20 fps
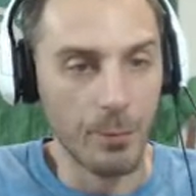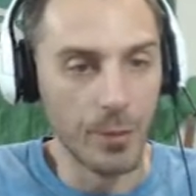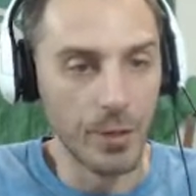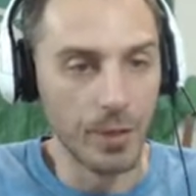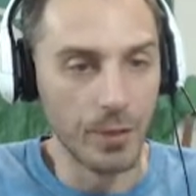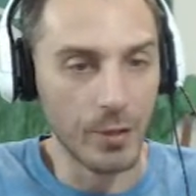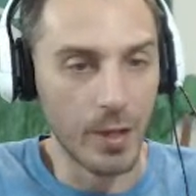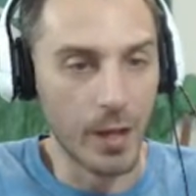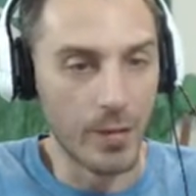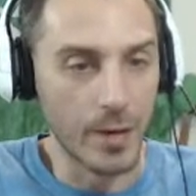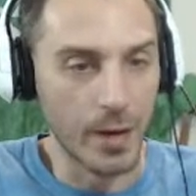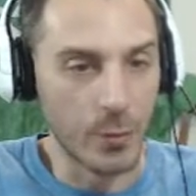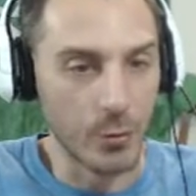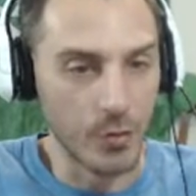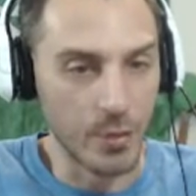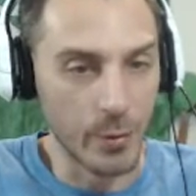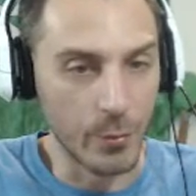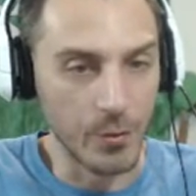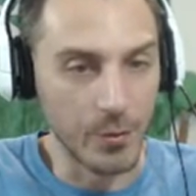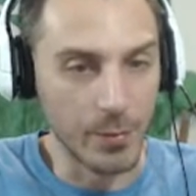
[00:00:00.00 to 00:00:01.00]
Pretty glad that I
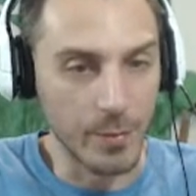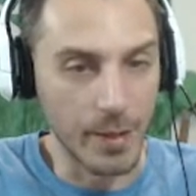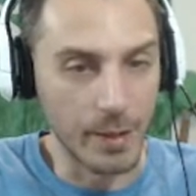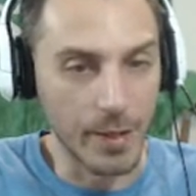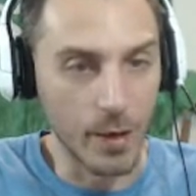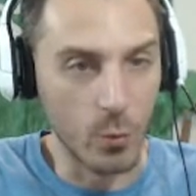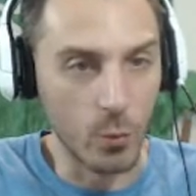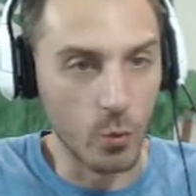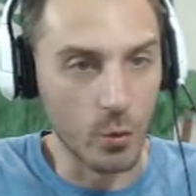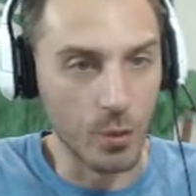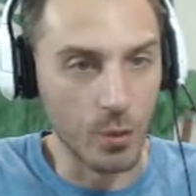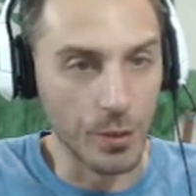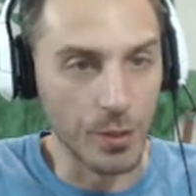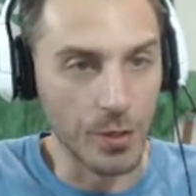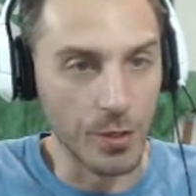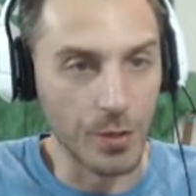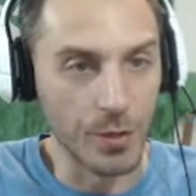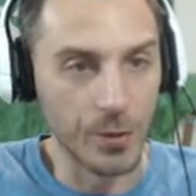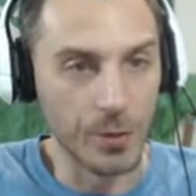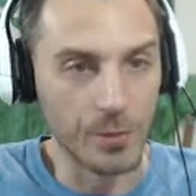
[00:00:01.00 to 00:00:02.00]
was able to make that work,
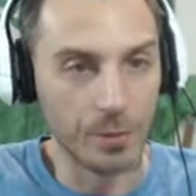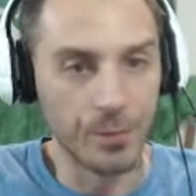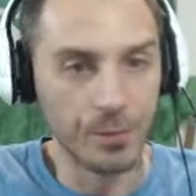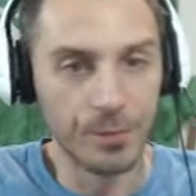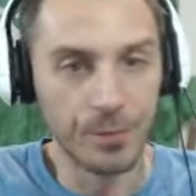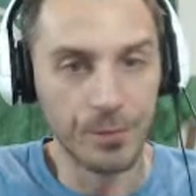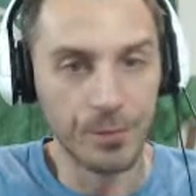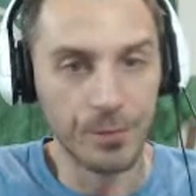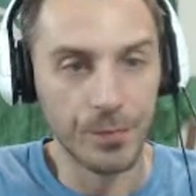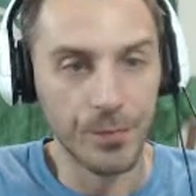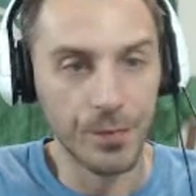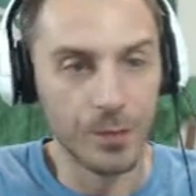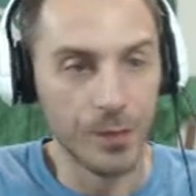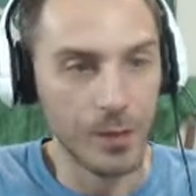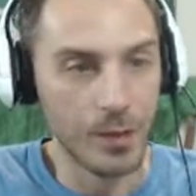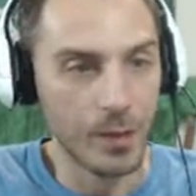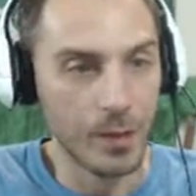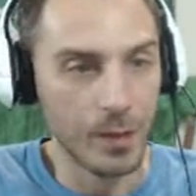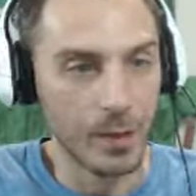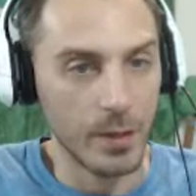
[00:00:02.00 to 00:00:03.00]
so
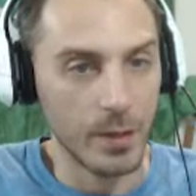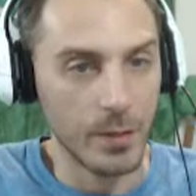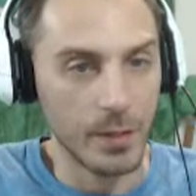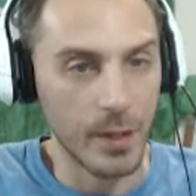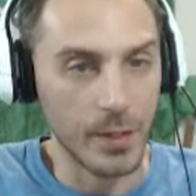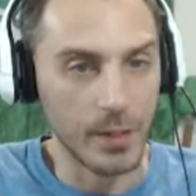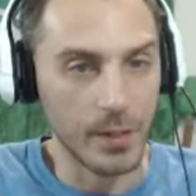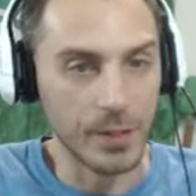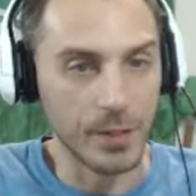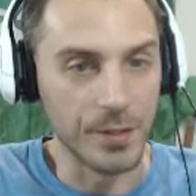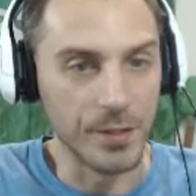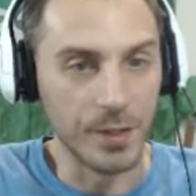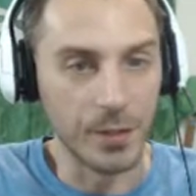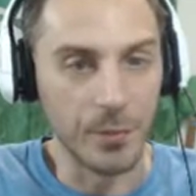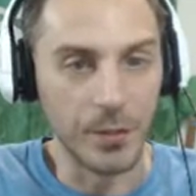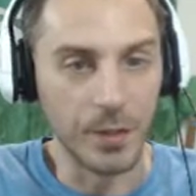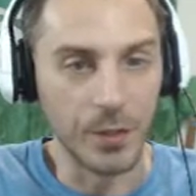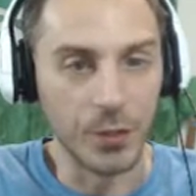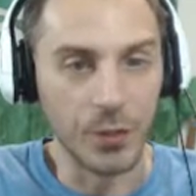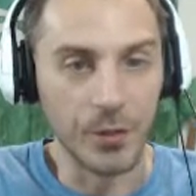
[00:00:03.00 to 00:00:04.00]
that's at least
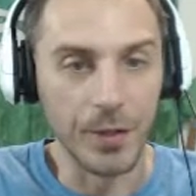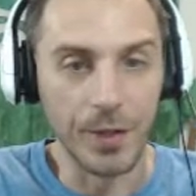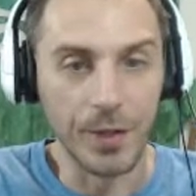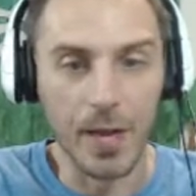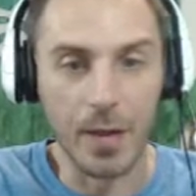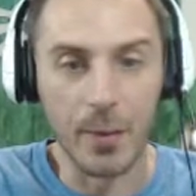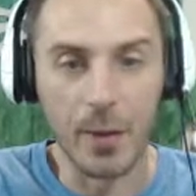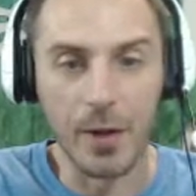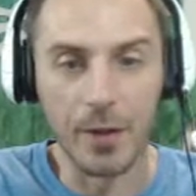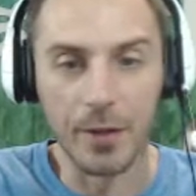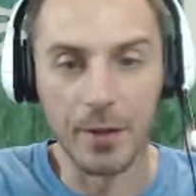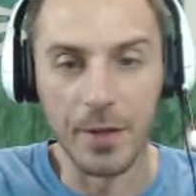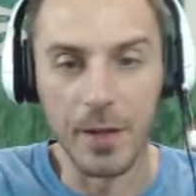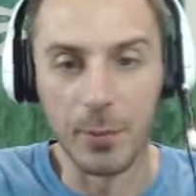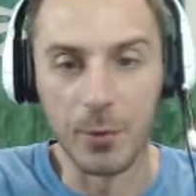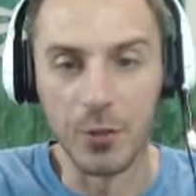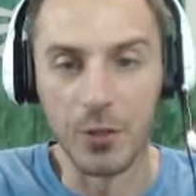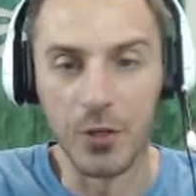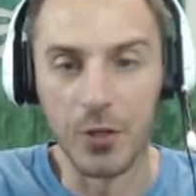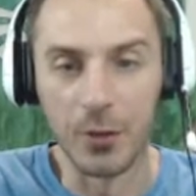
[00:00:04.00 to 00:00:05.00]
something good that came out of the
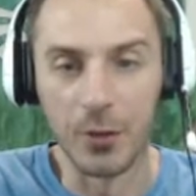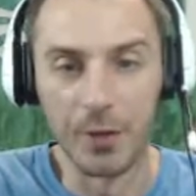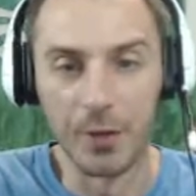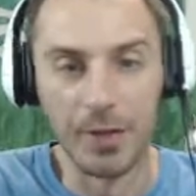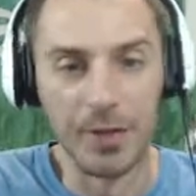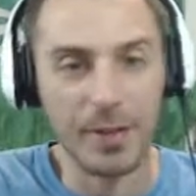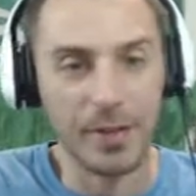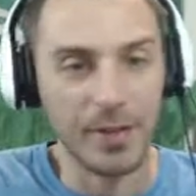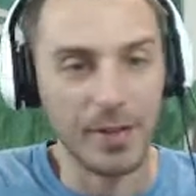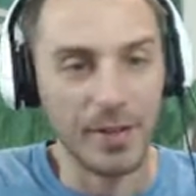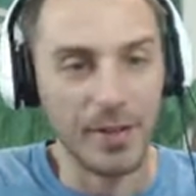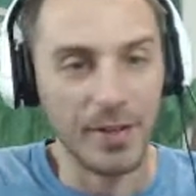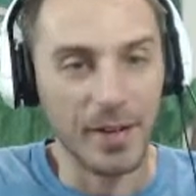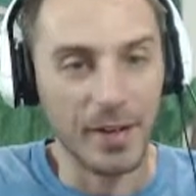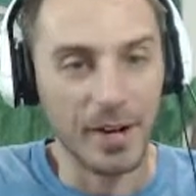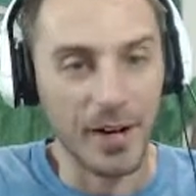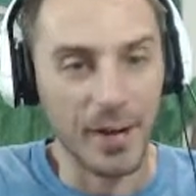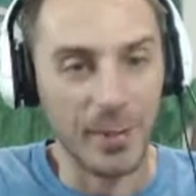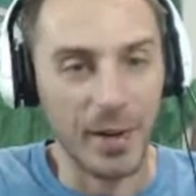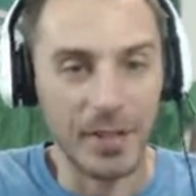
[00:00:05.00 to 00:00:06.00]
episode.
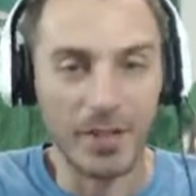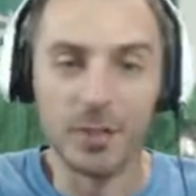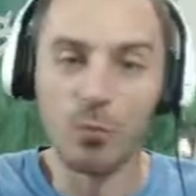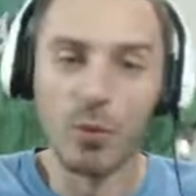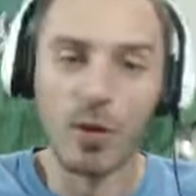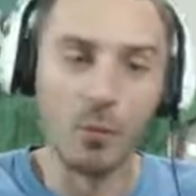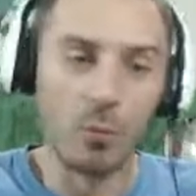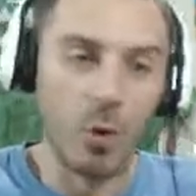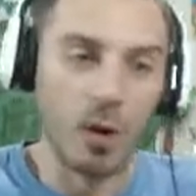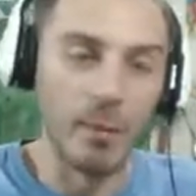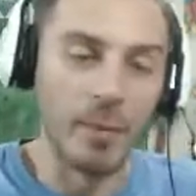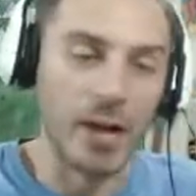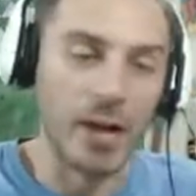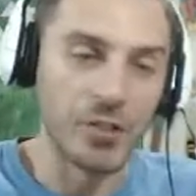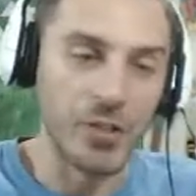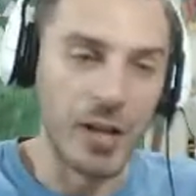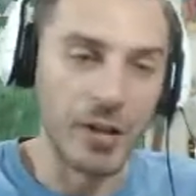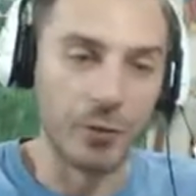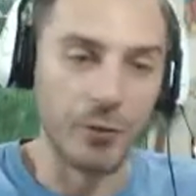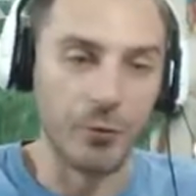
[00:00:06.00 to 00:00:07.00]
I did win 1
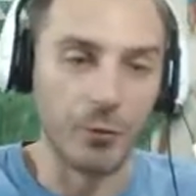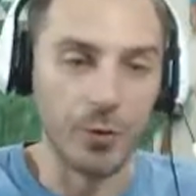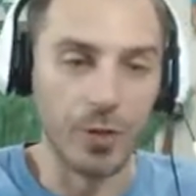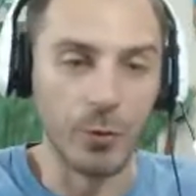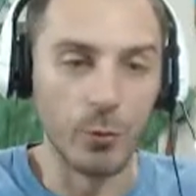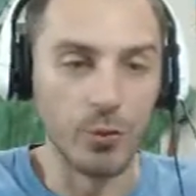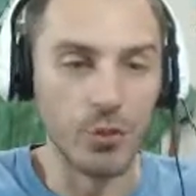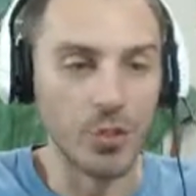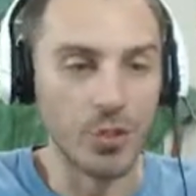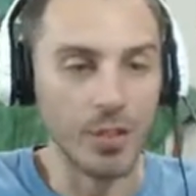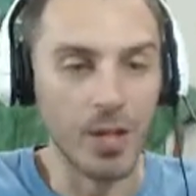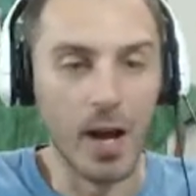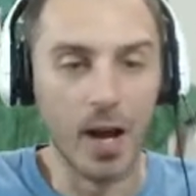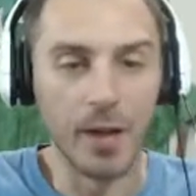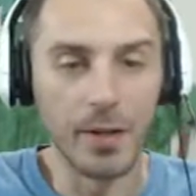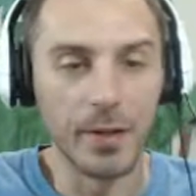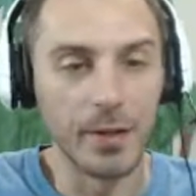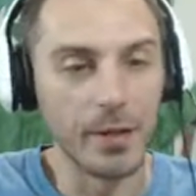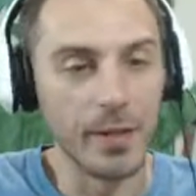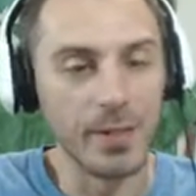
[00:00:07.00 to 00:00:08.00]
match out of 3, which is
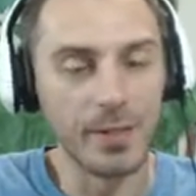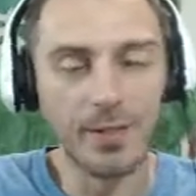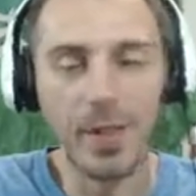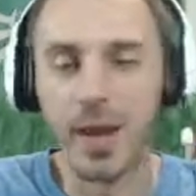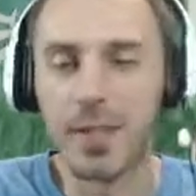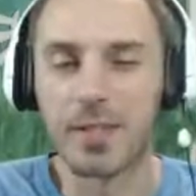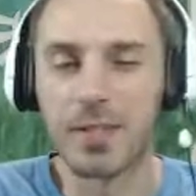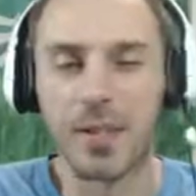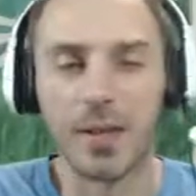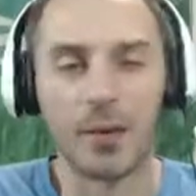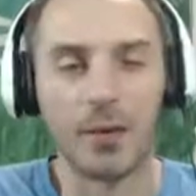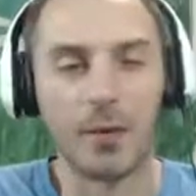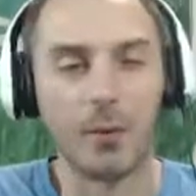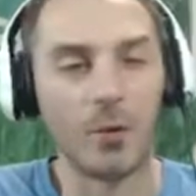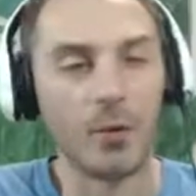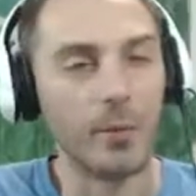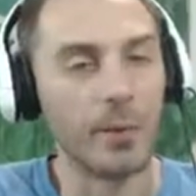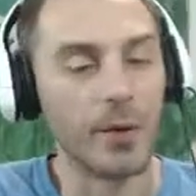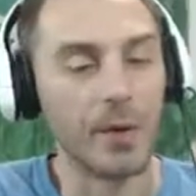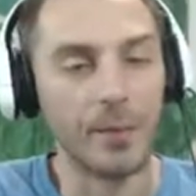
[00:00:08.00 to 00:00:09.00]
it's not
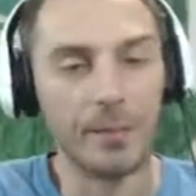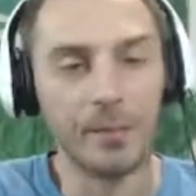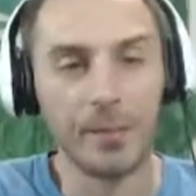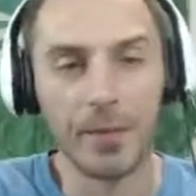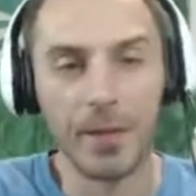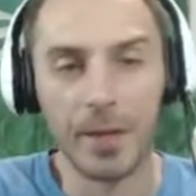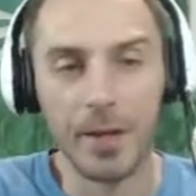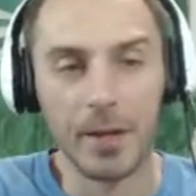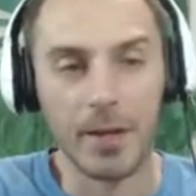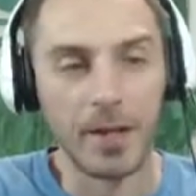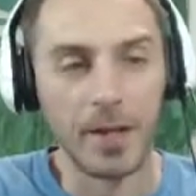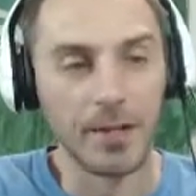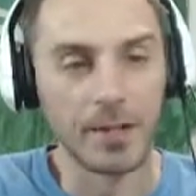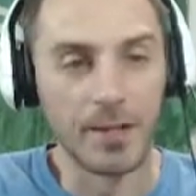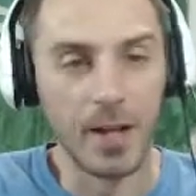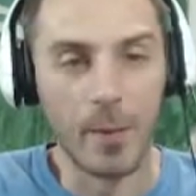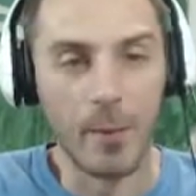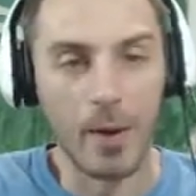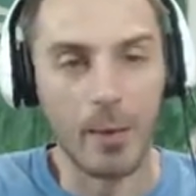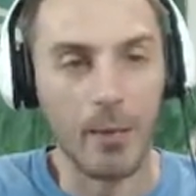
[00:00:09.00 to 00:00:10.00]
terrible, but it's
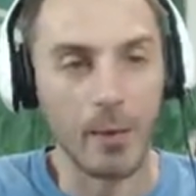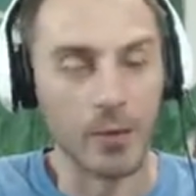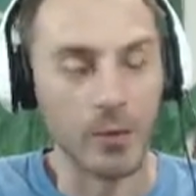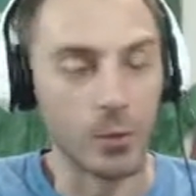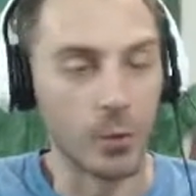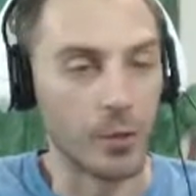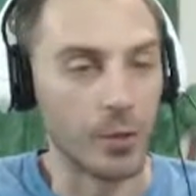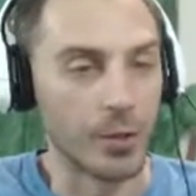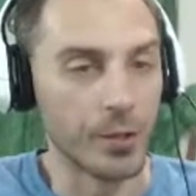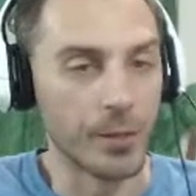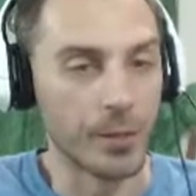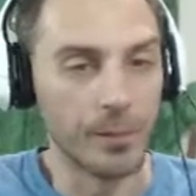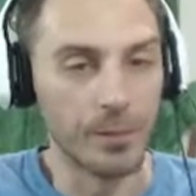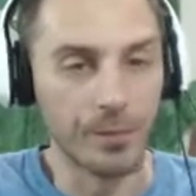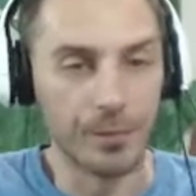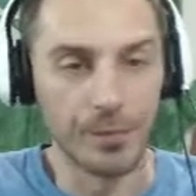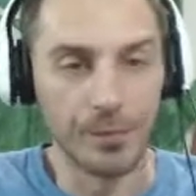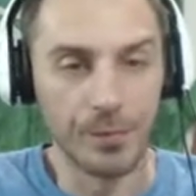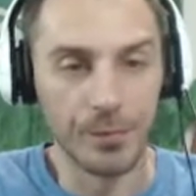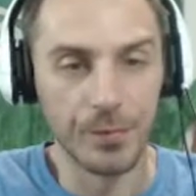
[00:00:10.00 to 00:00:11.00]
not my best work.
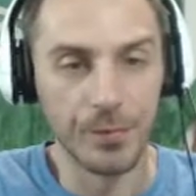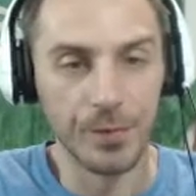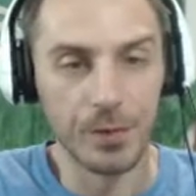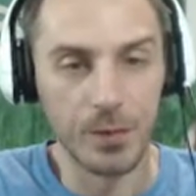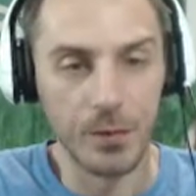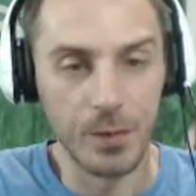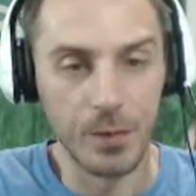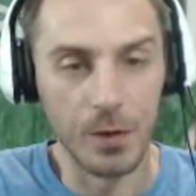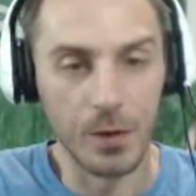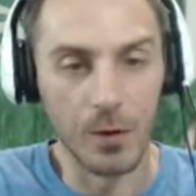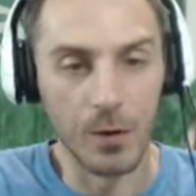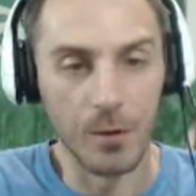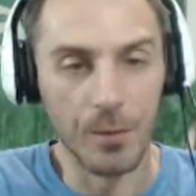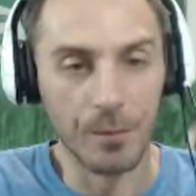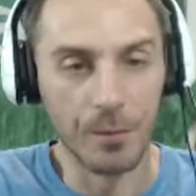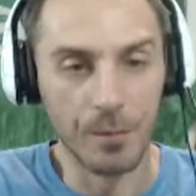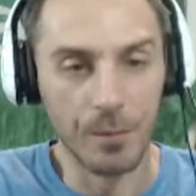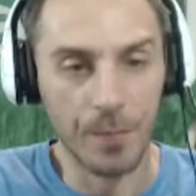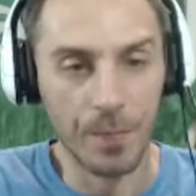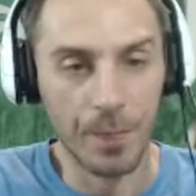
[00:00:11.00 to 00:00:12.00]
So